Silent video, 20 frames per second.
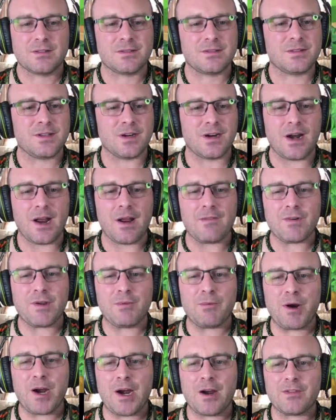they're
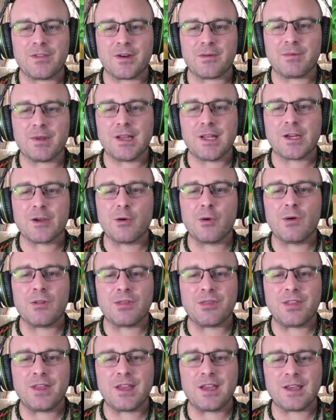everywhere. They're really
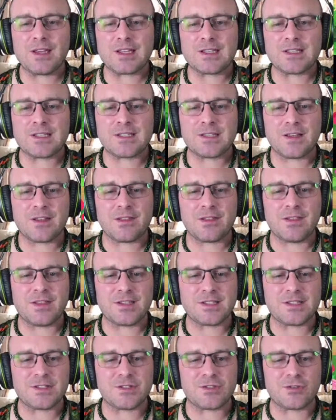cool. This,
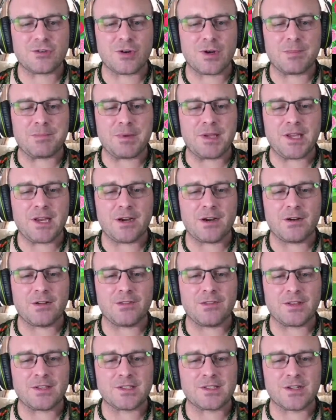this strip here,
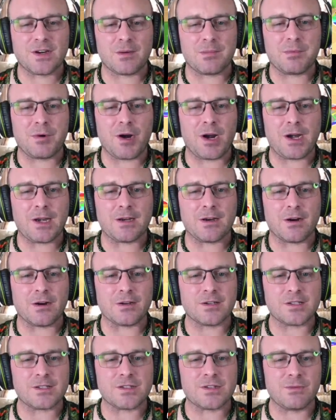this is our Pride Garden.
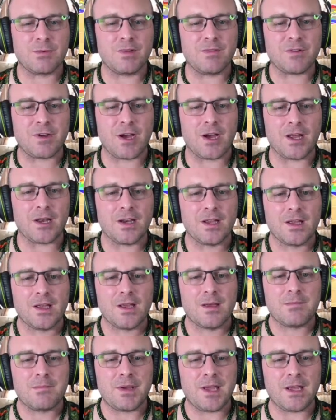So we've got
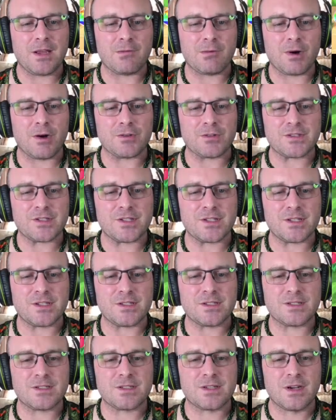pink roses,
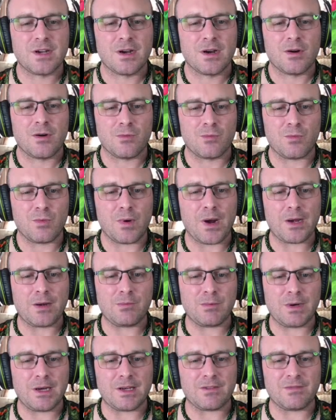red
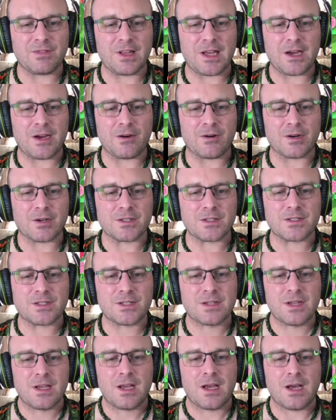windflowers,
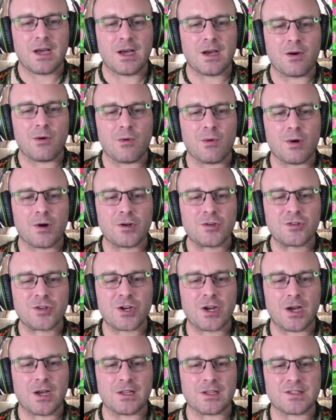Uh, orange
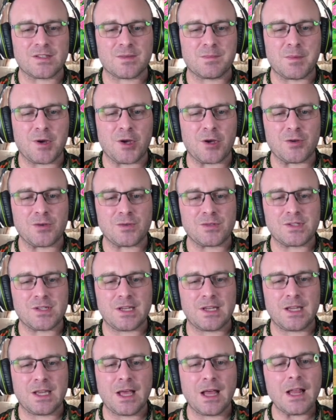cosmos,
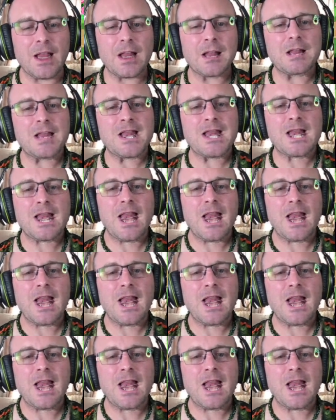yellow tulips.